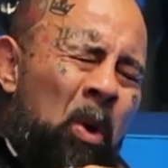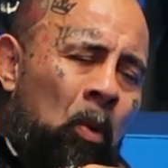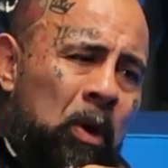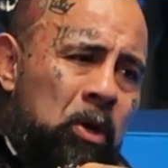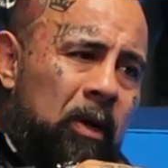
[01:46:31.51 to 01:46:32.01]

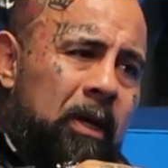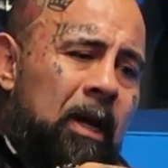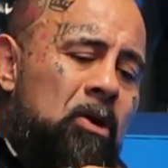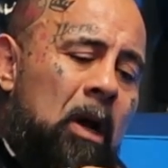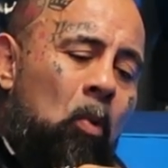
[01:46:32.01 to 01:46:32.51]
When you're a kid,
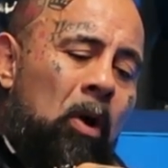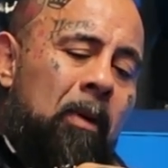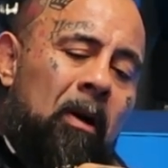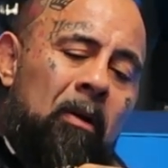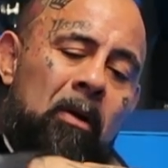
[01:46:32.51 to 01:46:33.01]
you're not worried
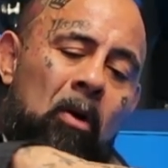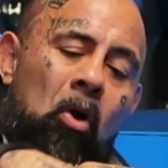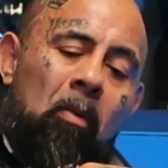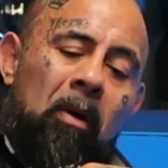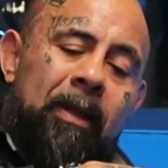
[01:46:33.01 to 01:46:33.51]
about
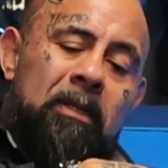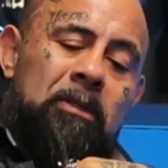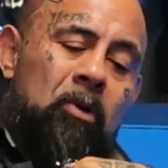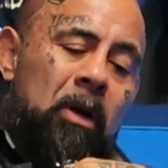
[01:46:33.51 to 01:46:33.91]
homework that's due.